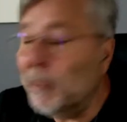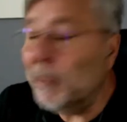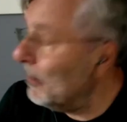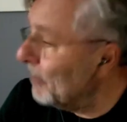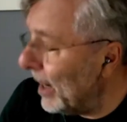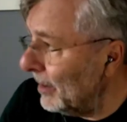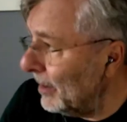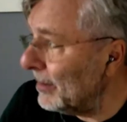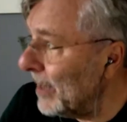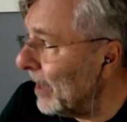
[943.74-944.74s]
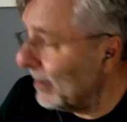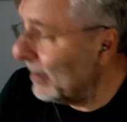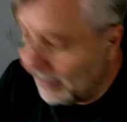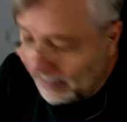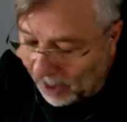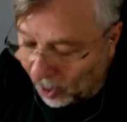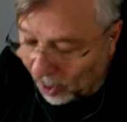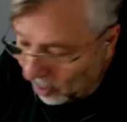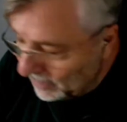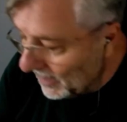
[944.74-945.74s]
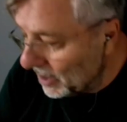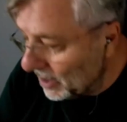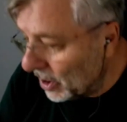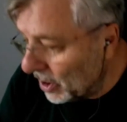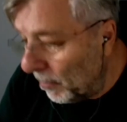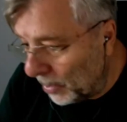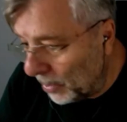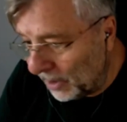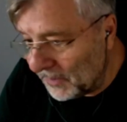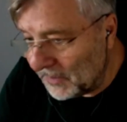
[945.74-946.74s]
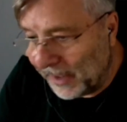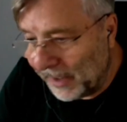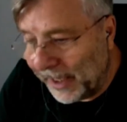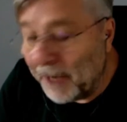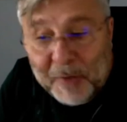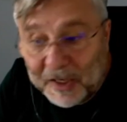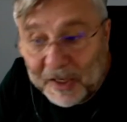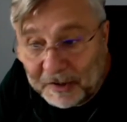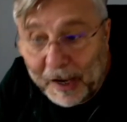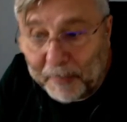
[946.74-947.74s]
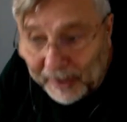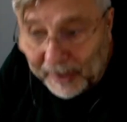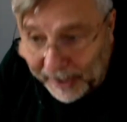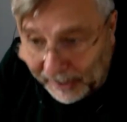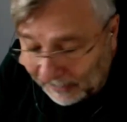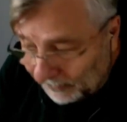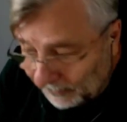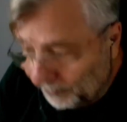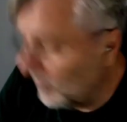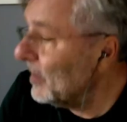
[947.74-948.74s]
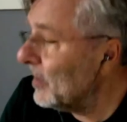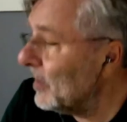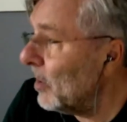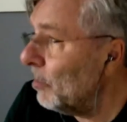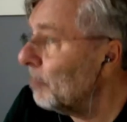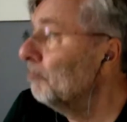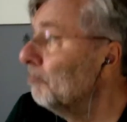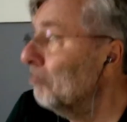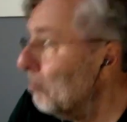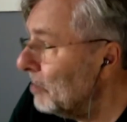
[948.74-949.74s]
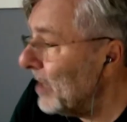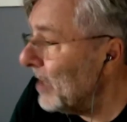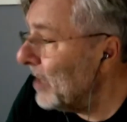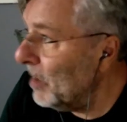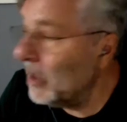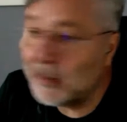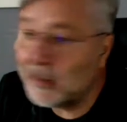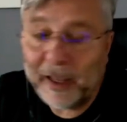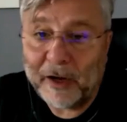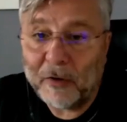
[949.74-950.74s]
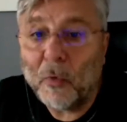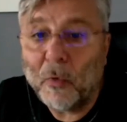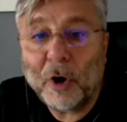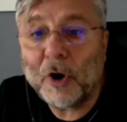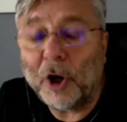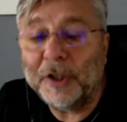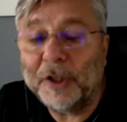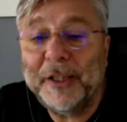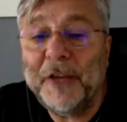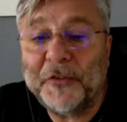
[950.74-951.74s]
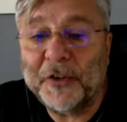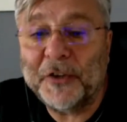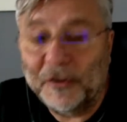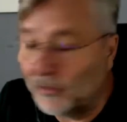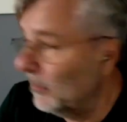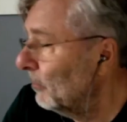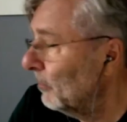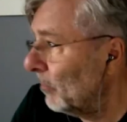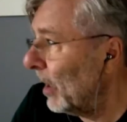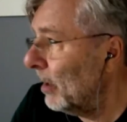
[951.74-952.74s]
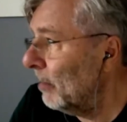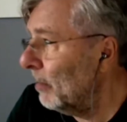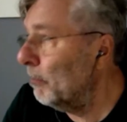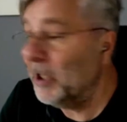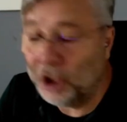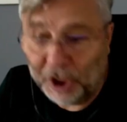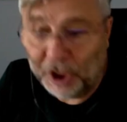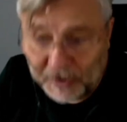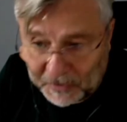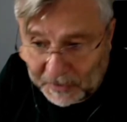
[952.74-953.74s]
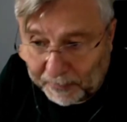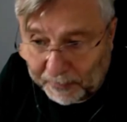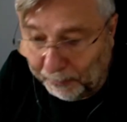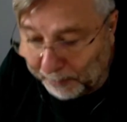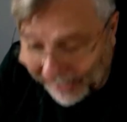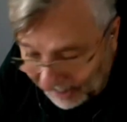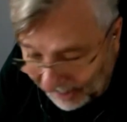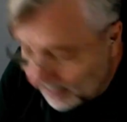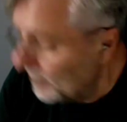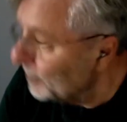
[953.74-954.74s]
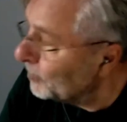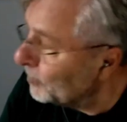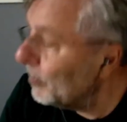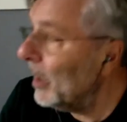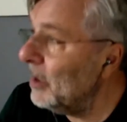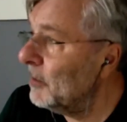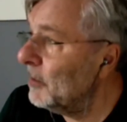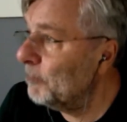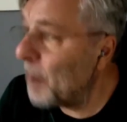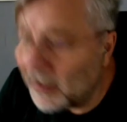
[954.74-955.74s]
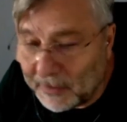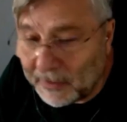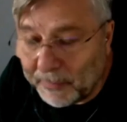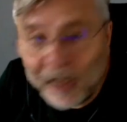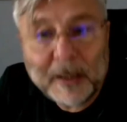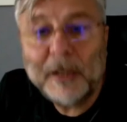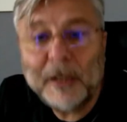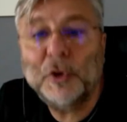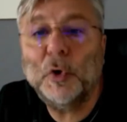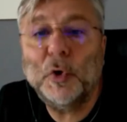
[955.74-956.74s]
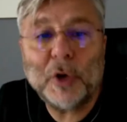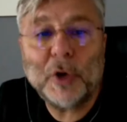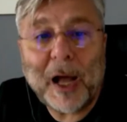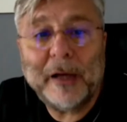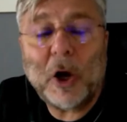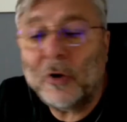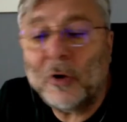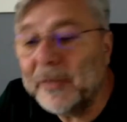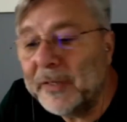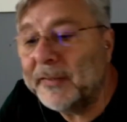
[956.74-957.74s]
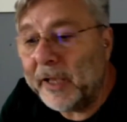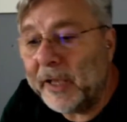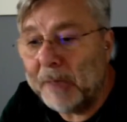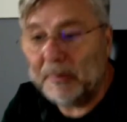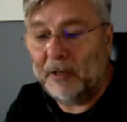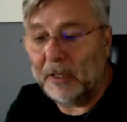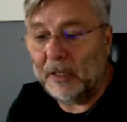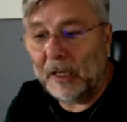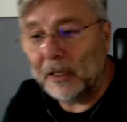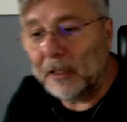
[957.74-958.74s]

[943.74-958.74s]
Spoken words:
Keep in mind that all these components can be separate, so that means can work on different machines, but it's possible to run on the same